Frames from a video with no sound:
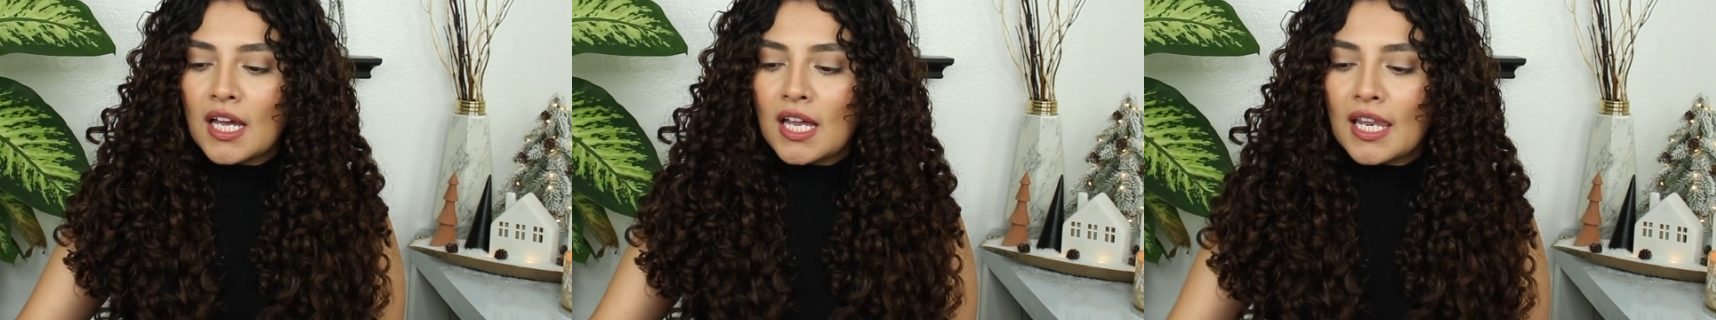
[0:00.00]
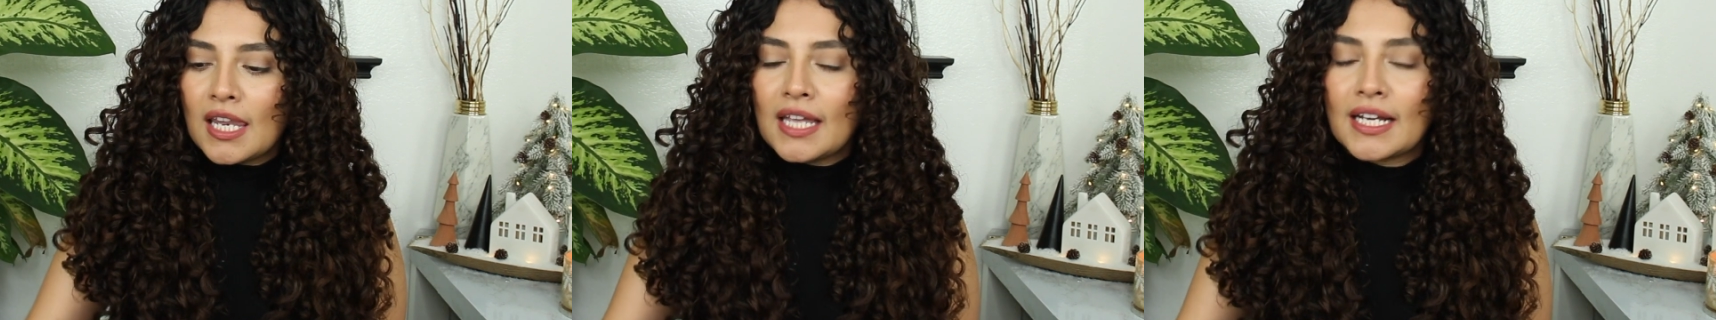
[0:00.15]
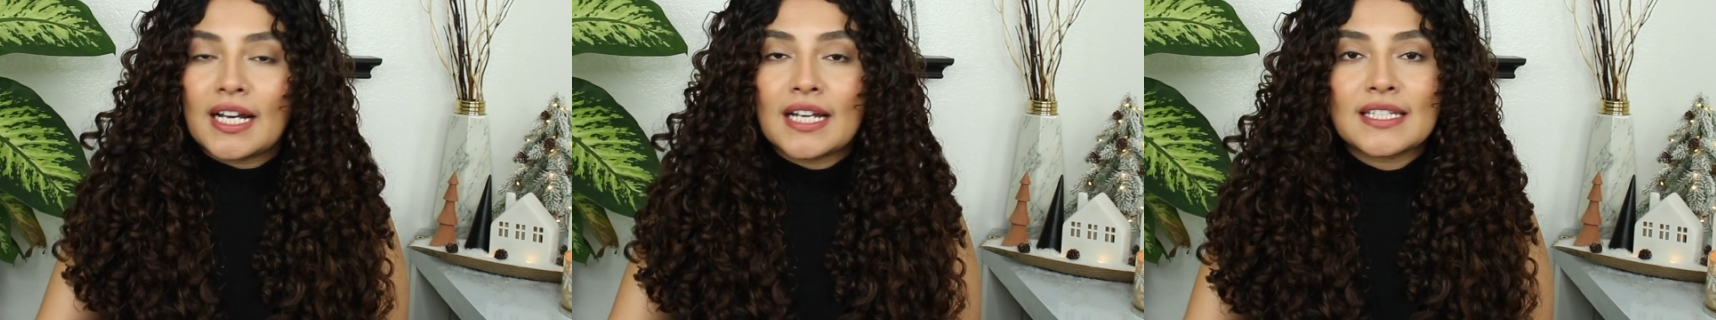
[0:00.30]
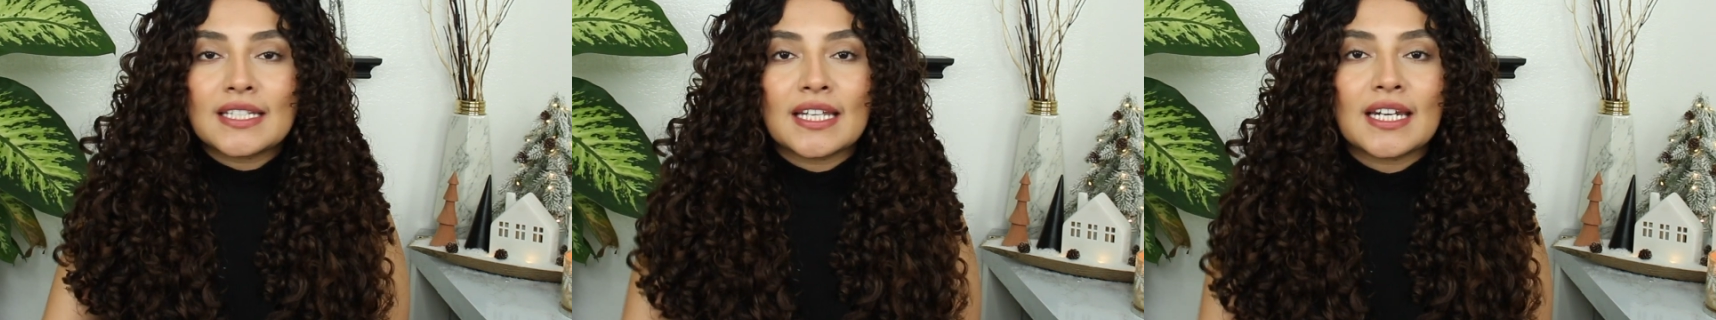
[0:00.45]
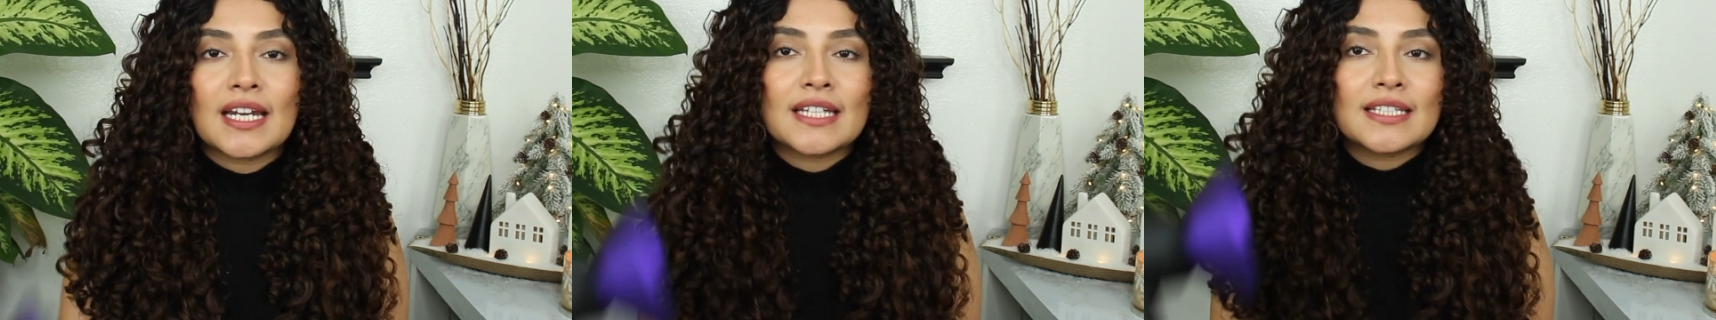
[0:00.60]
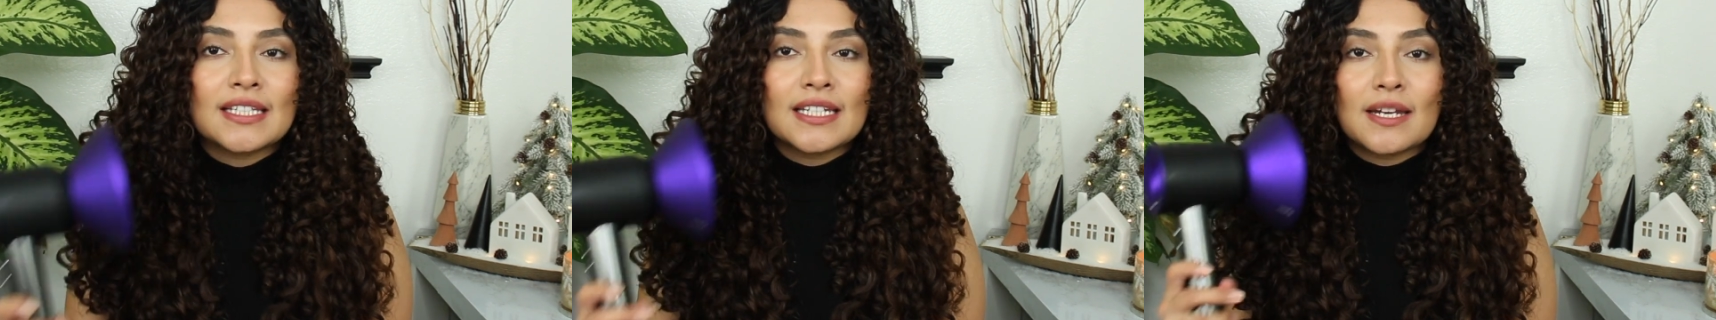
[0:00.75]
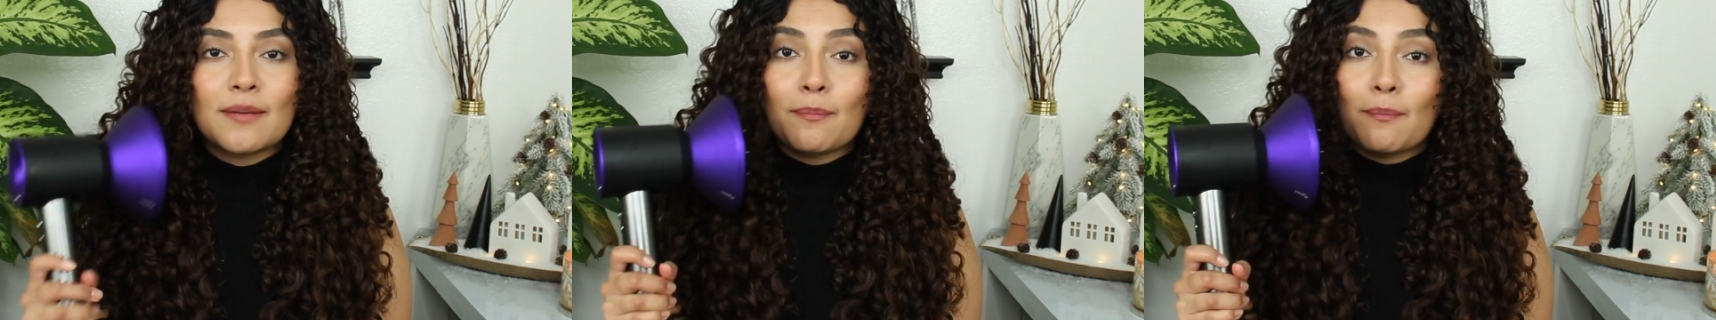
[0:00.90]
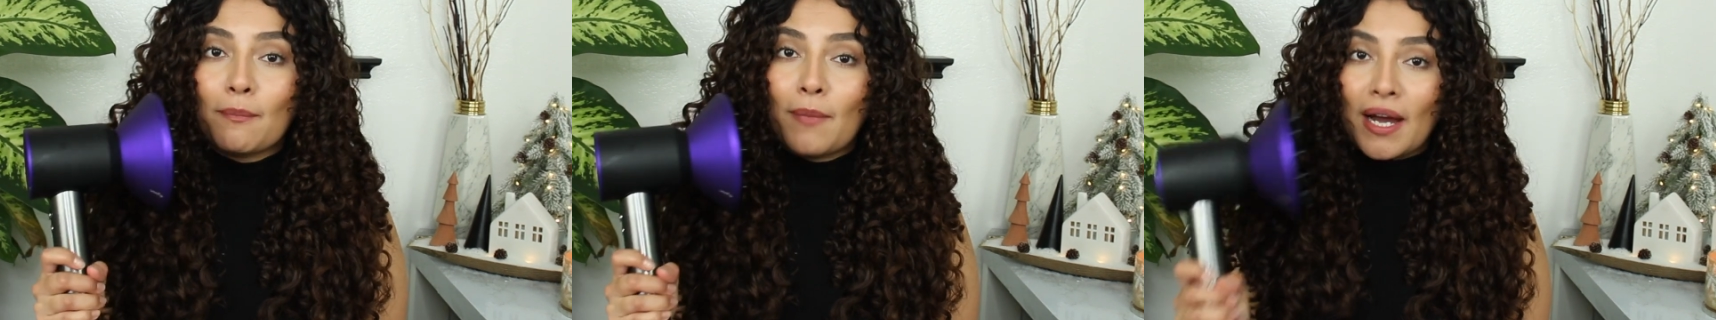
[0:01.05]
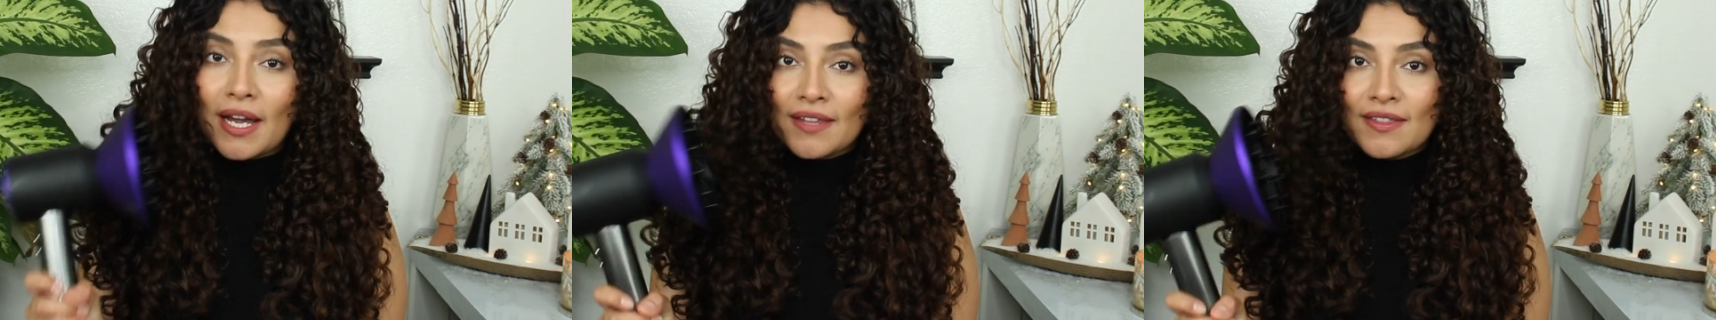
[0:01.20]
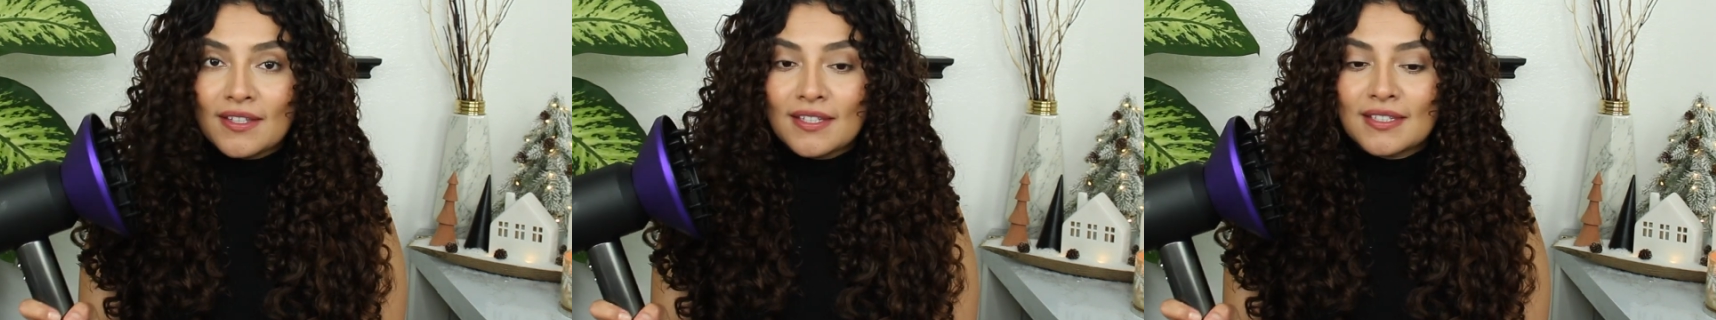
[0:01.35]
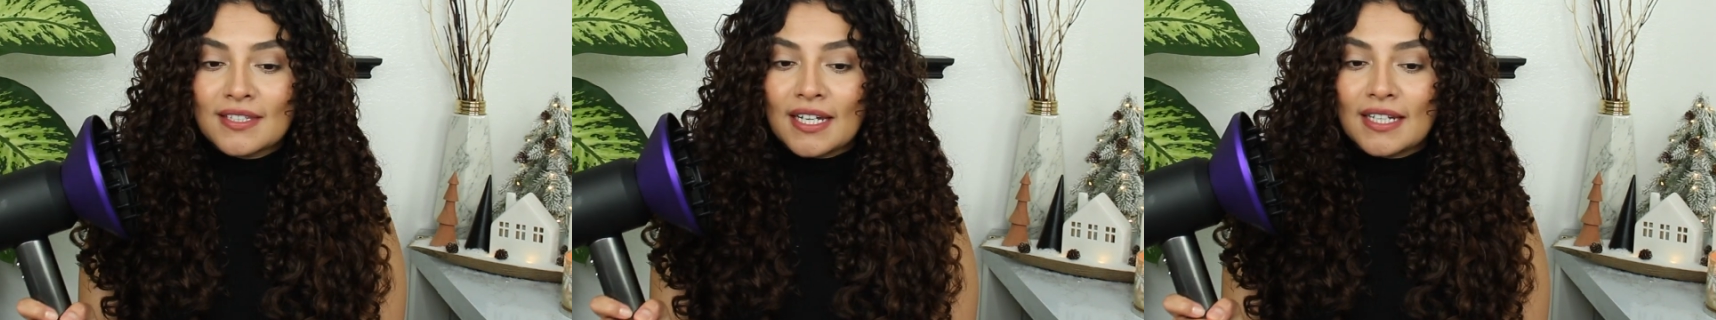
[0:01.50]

Like I said, I didn't buy this.